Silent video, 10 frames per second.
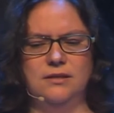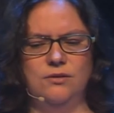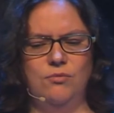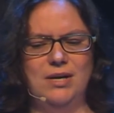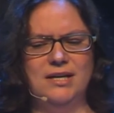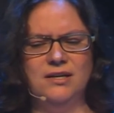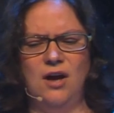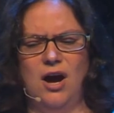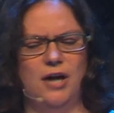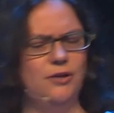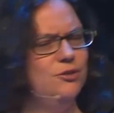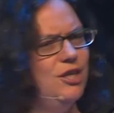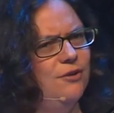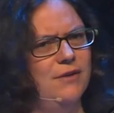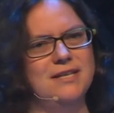we didn't
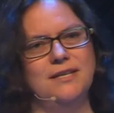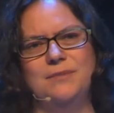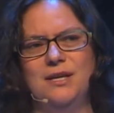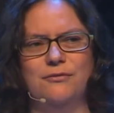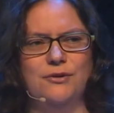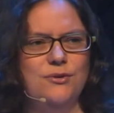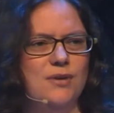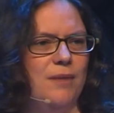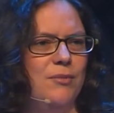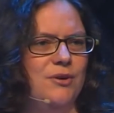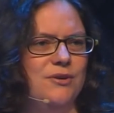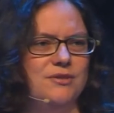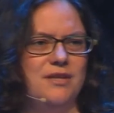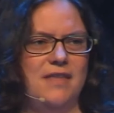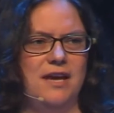auto-generate something for newcomers
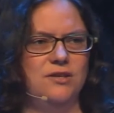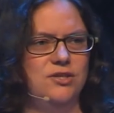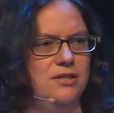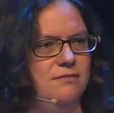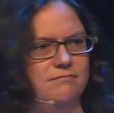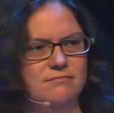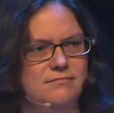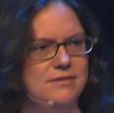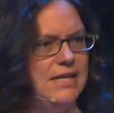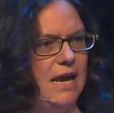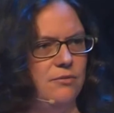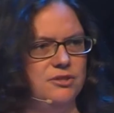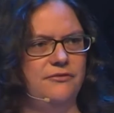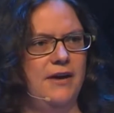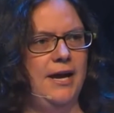that they could just say was
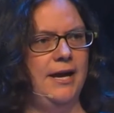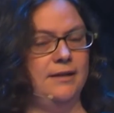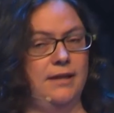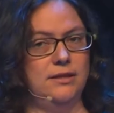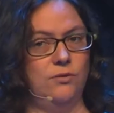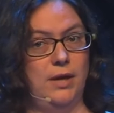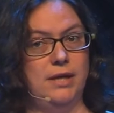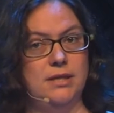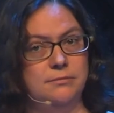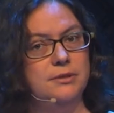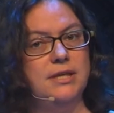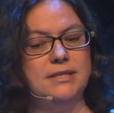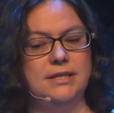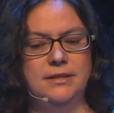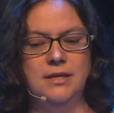fine, like the way Tumblr does
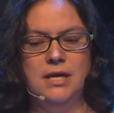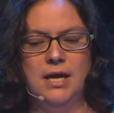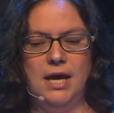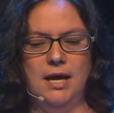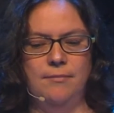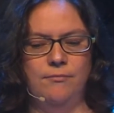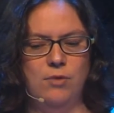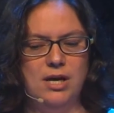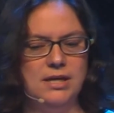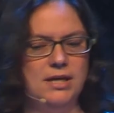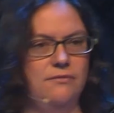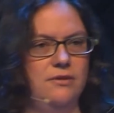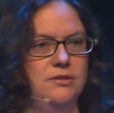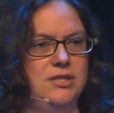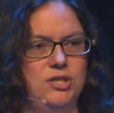it. We didn't give a
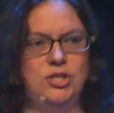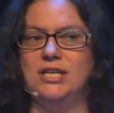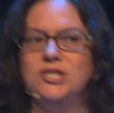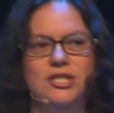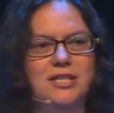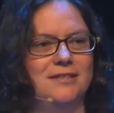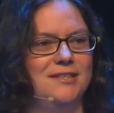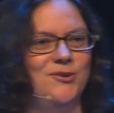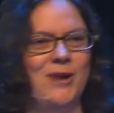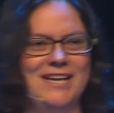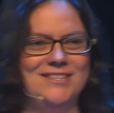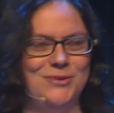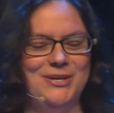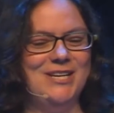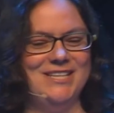suggestion the way
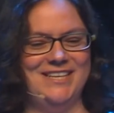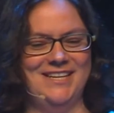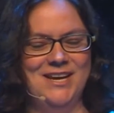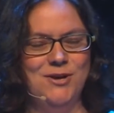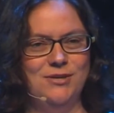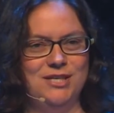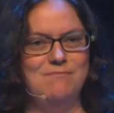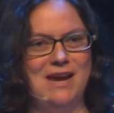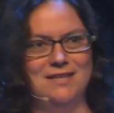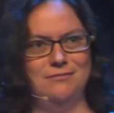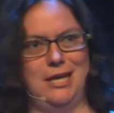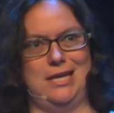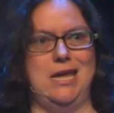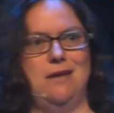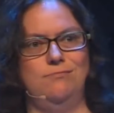Twitter does it. We just made them like
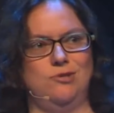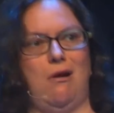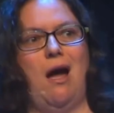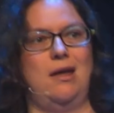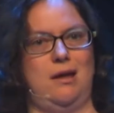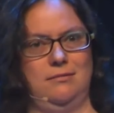keep trying.